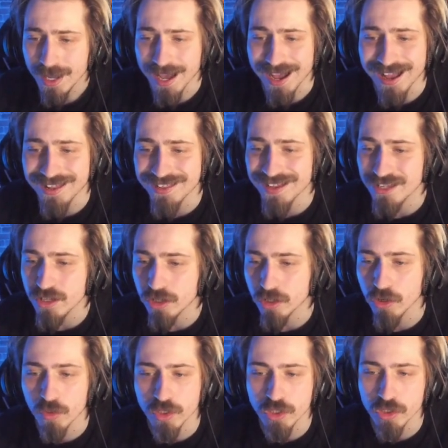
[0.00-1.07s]
And then you
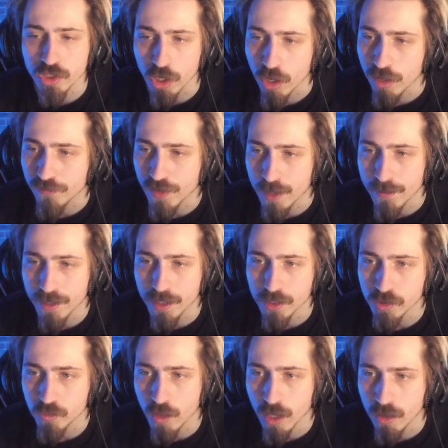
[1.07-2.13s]
can always use your Earth Elemental
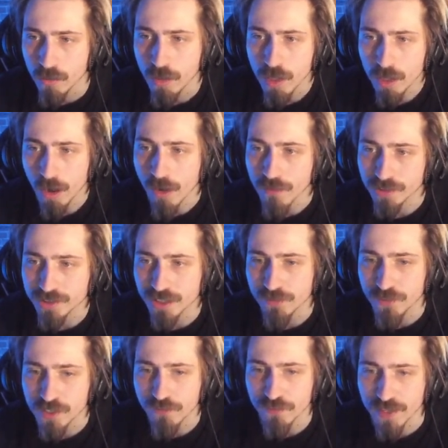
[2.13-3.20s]
as well, obviously
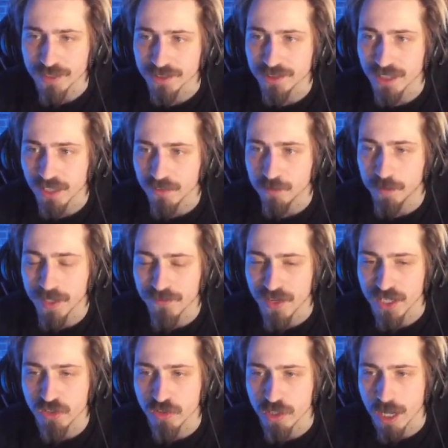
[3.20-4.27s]
for defensives, bit of
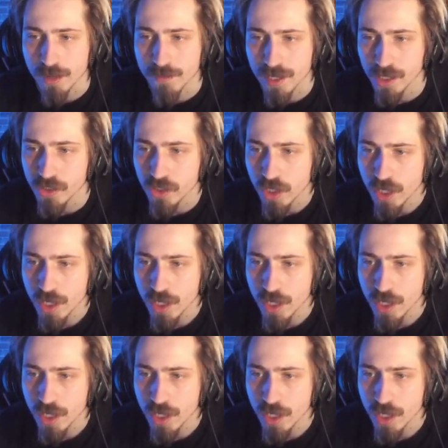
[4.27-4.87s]
extra damage,